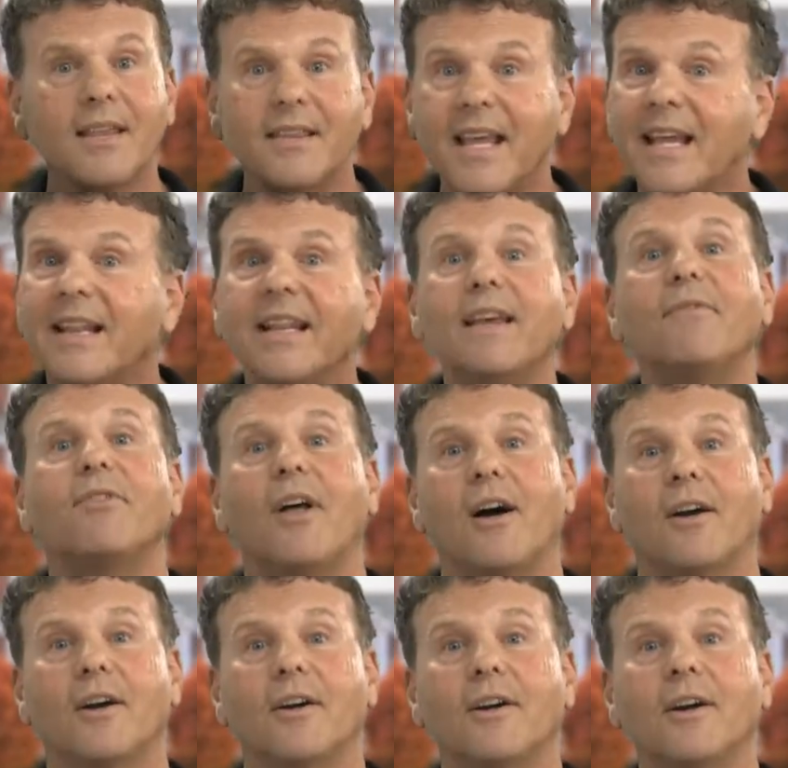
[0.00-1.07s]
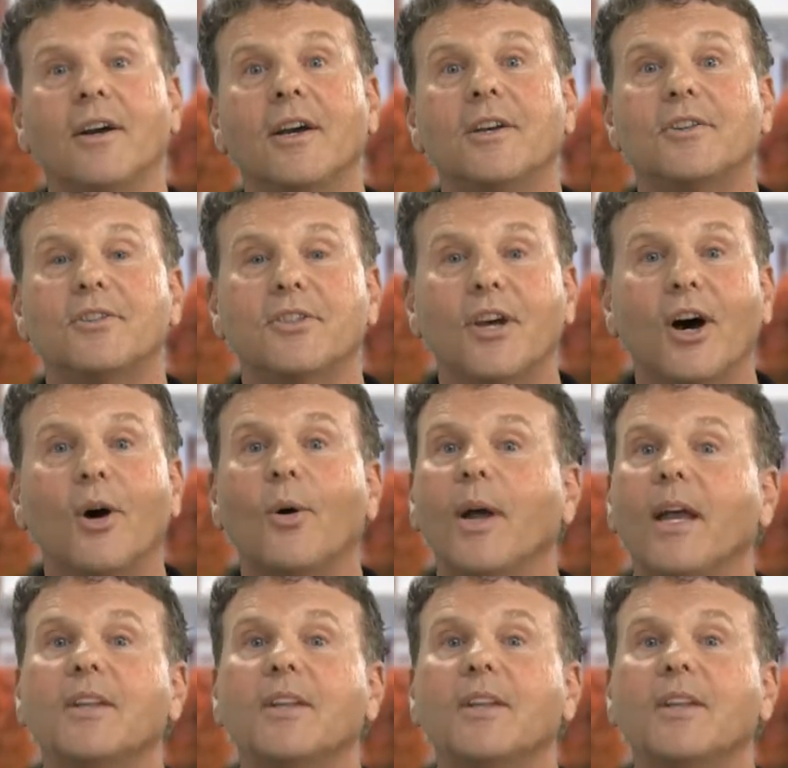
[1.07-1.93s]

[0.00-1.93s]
they live longer. So